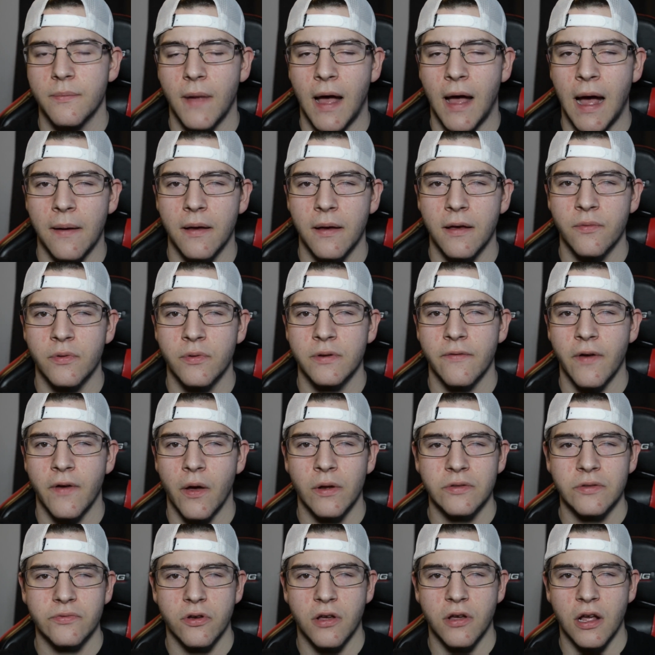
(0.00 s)
I
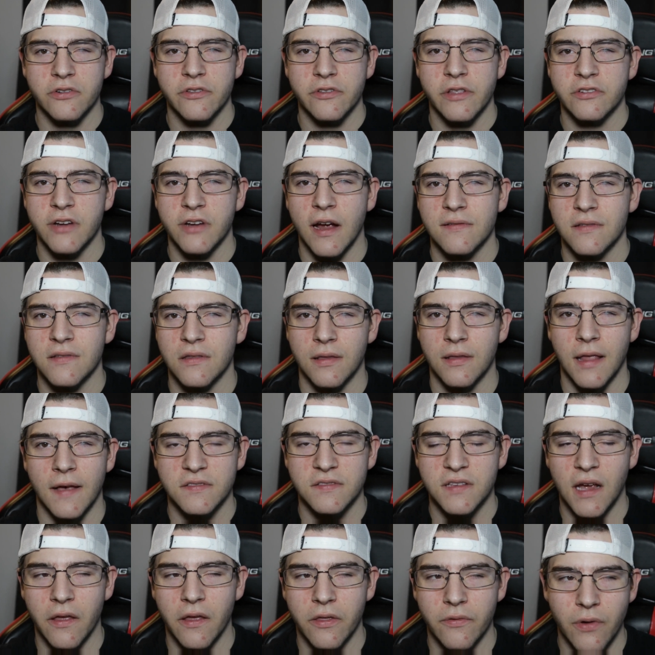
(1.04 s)
went to a country that drives on the
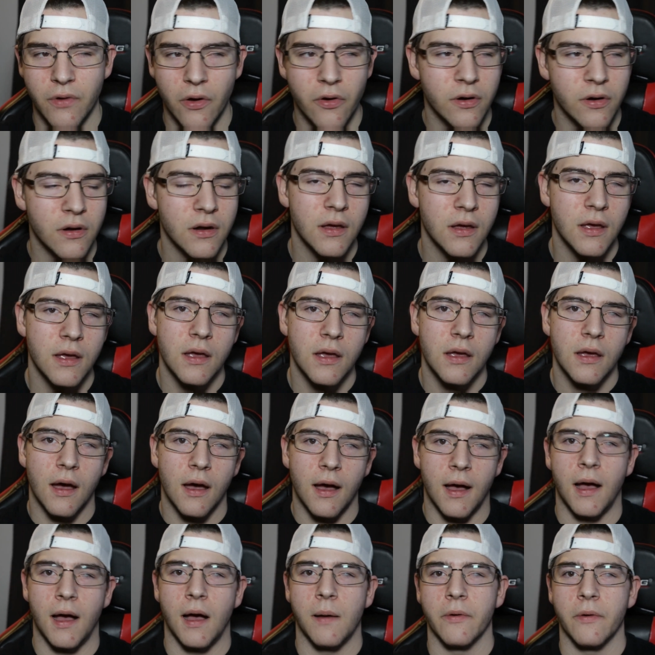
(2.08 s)
left side of the road,
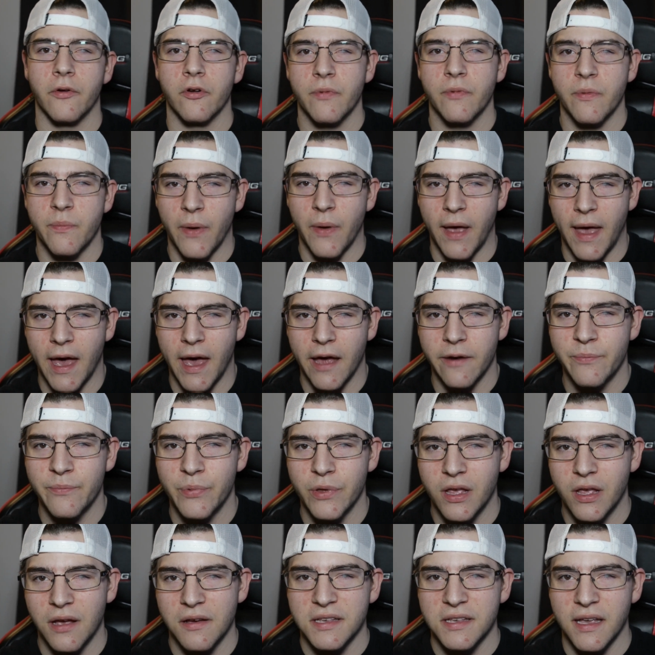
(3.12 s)
it would be bad
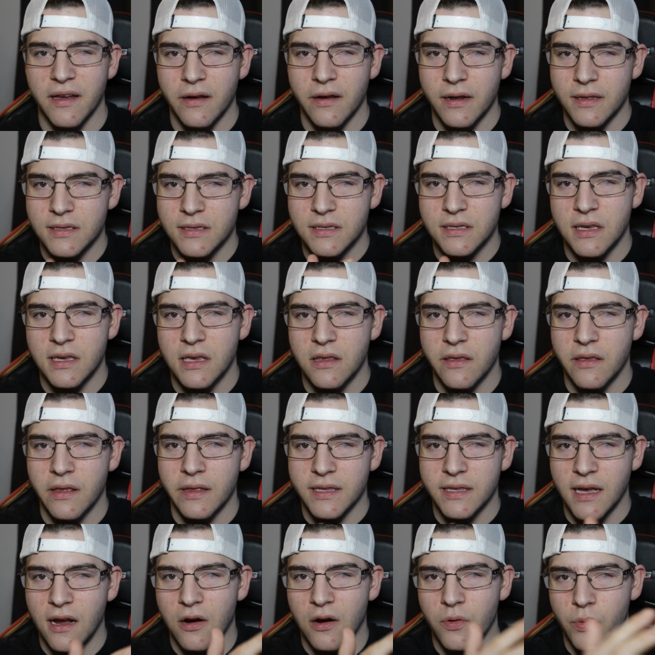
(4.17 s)
because I couldn't see the
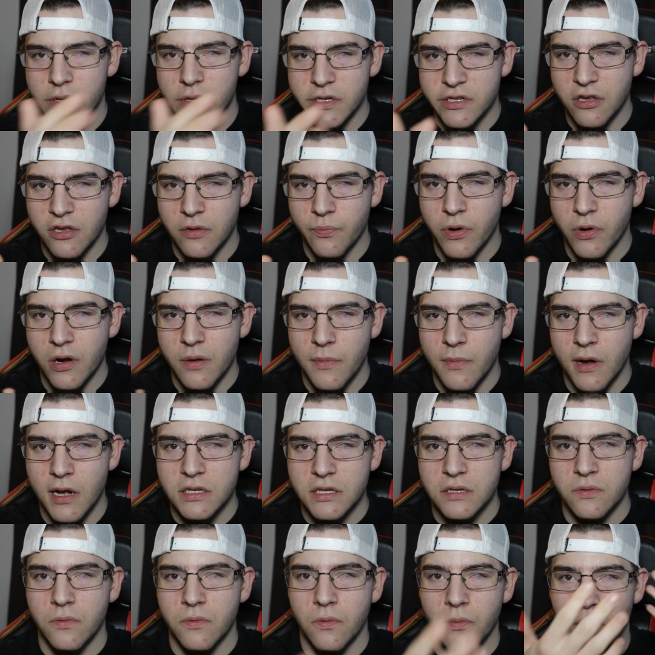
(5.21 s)
entire windshield pretty
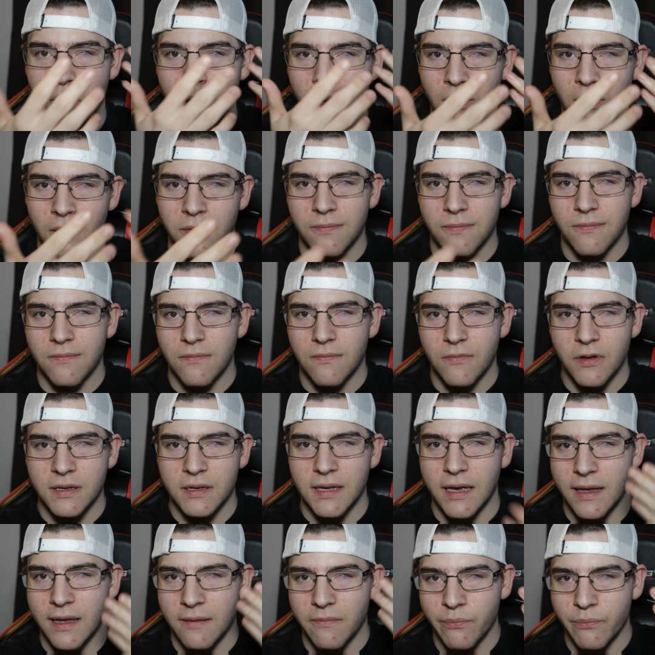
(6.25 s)
much. Well,
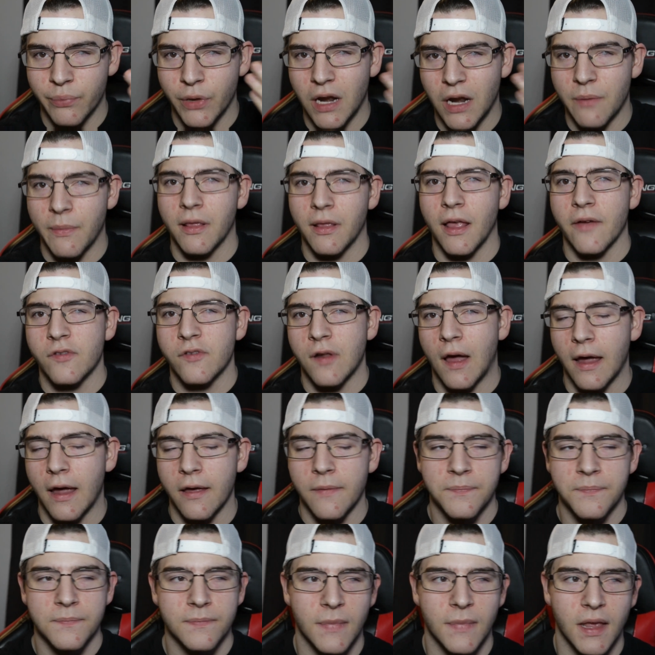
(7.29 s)
cause I'm blind in my left eye.